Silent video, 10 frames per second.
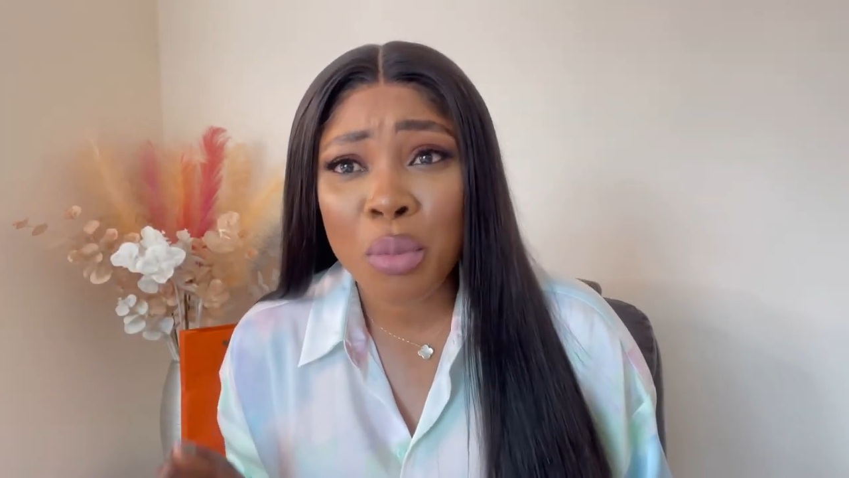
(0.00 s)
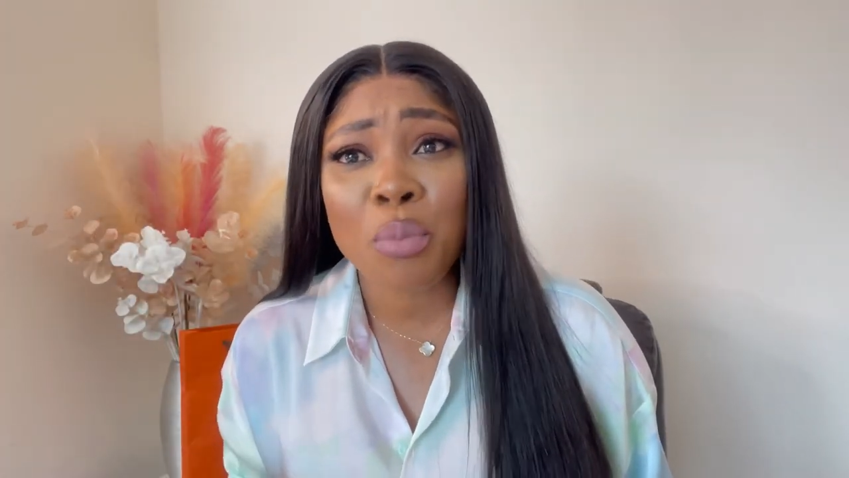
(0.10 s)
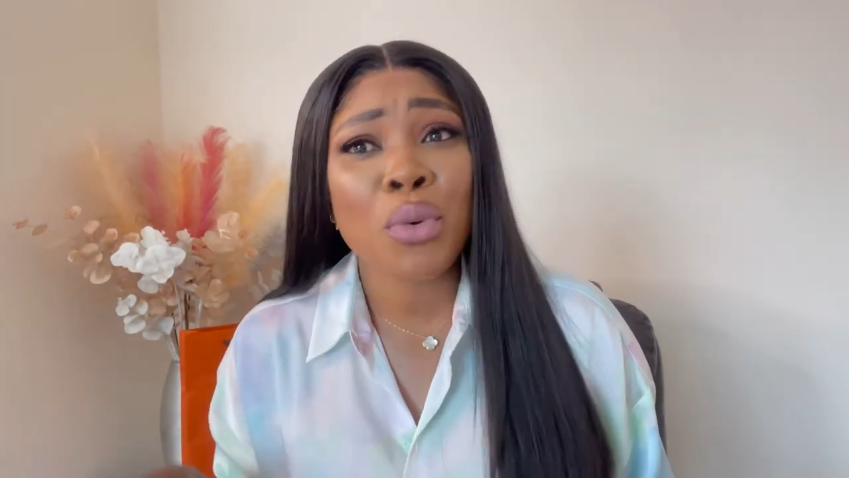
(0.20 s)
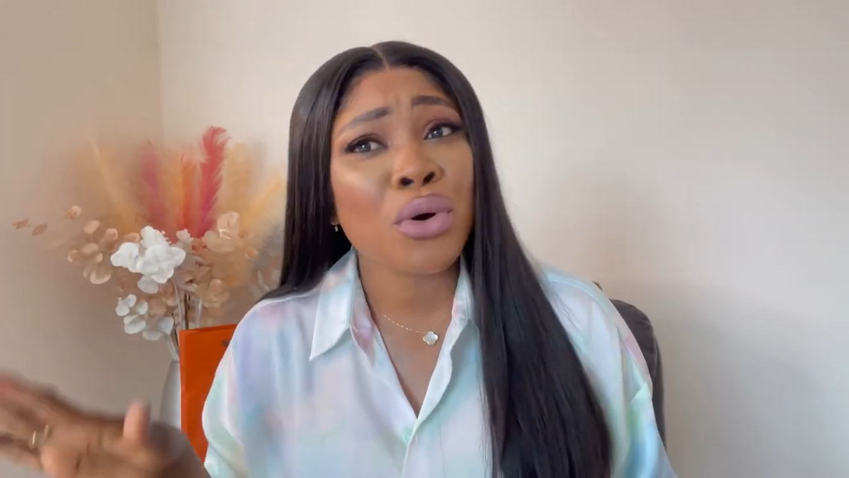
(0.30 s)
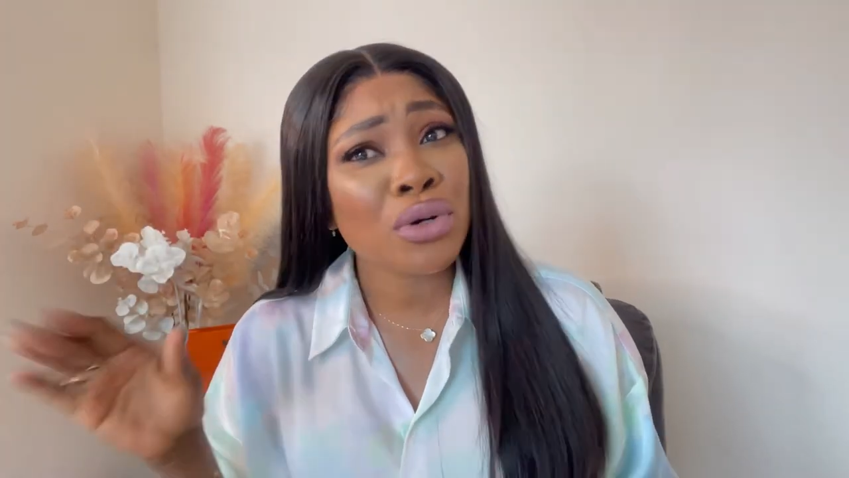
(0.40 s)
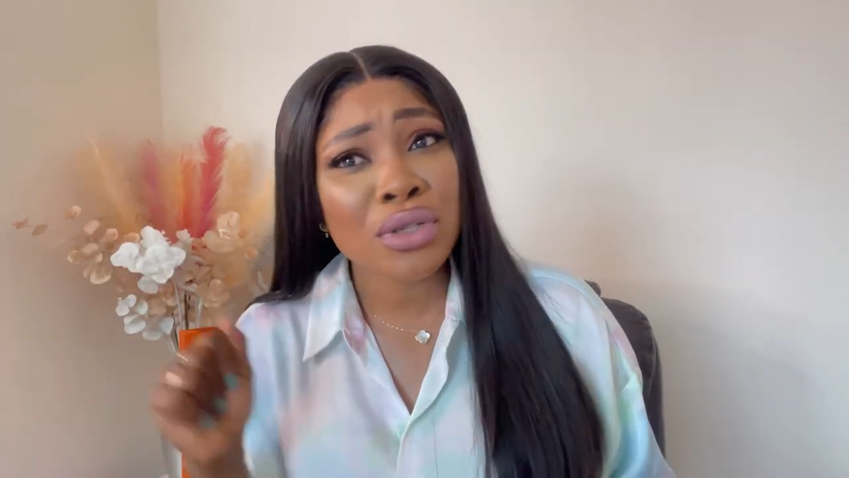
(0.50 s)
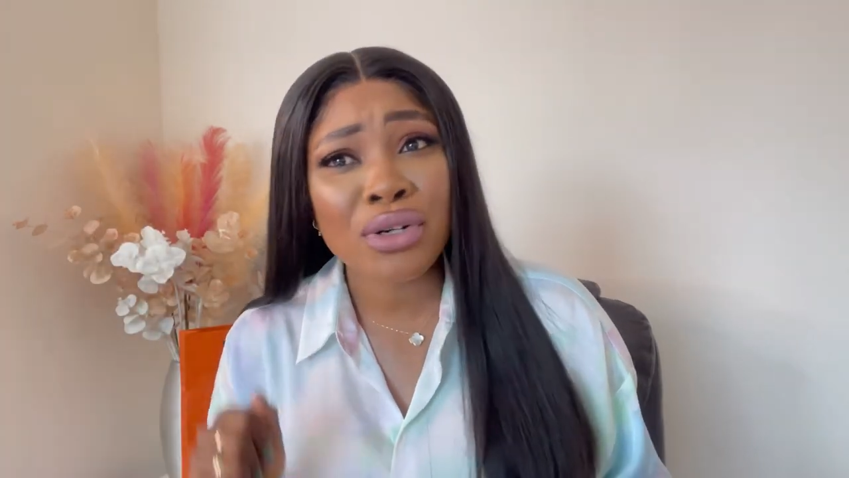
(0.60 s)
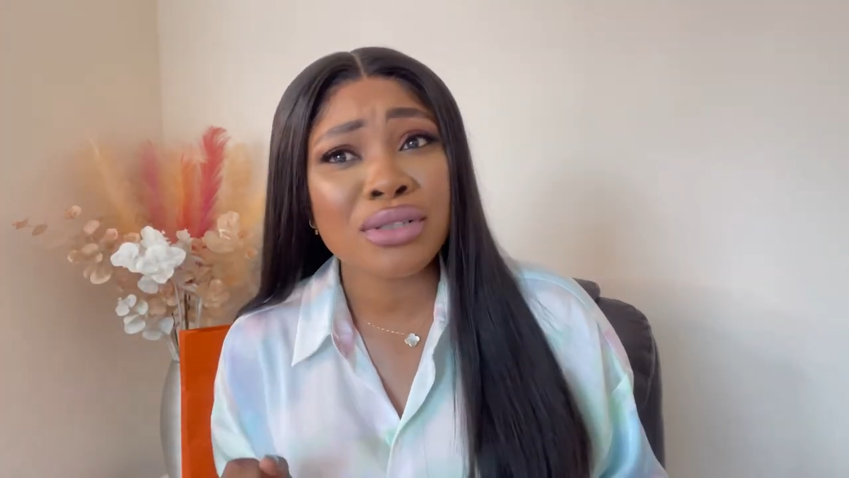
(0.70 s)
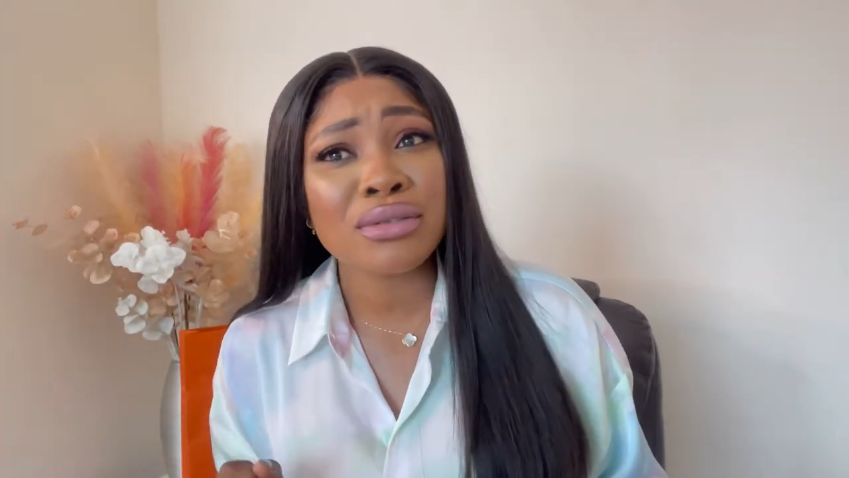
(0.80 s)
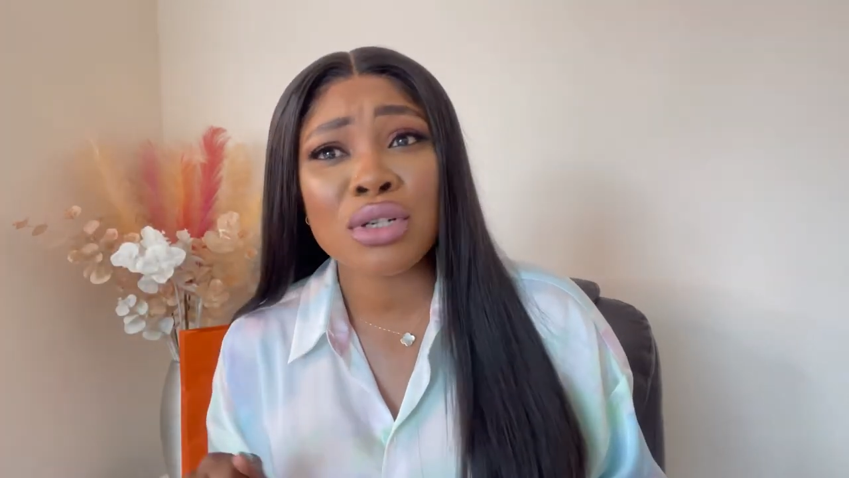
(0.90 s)
Put
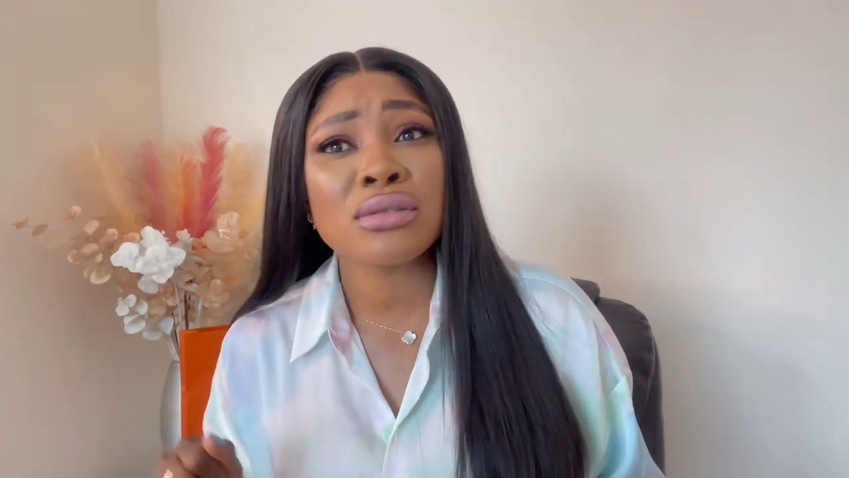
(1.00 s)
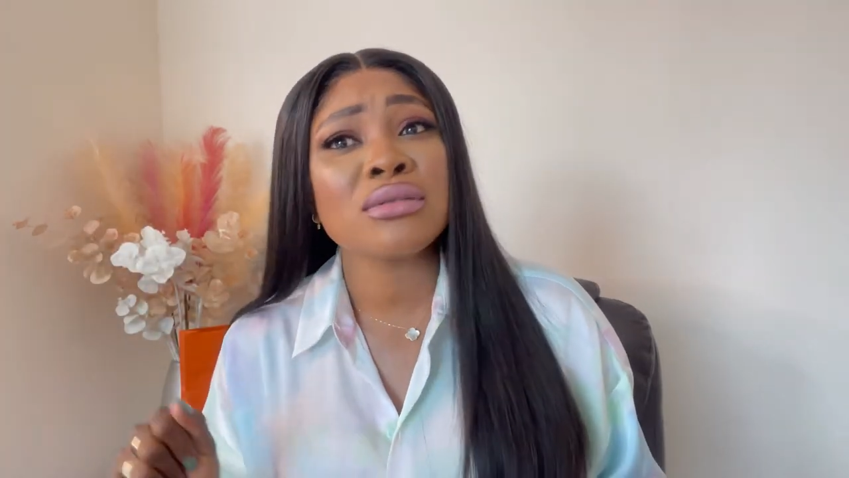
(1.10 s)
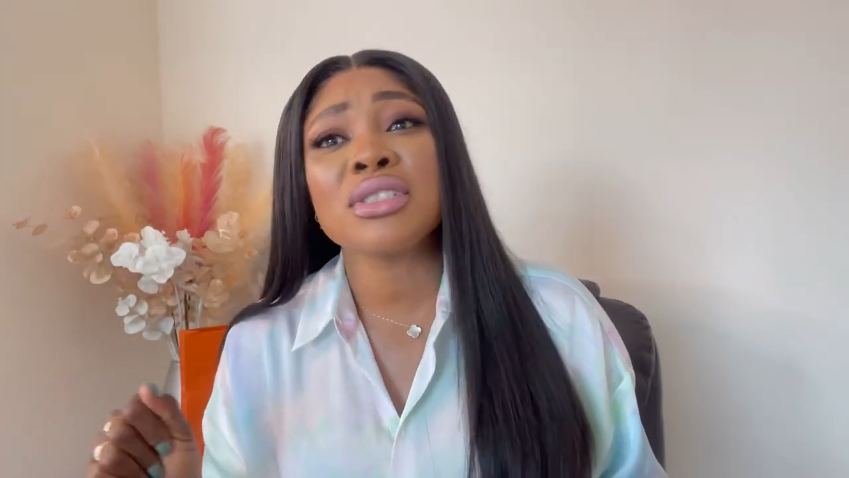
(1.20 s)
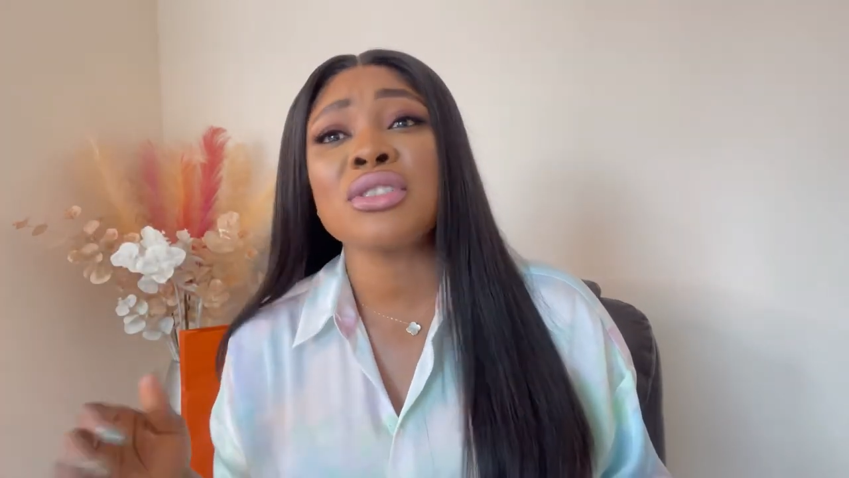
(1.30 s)
on, you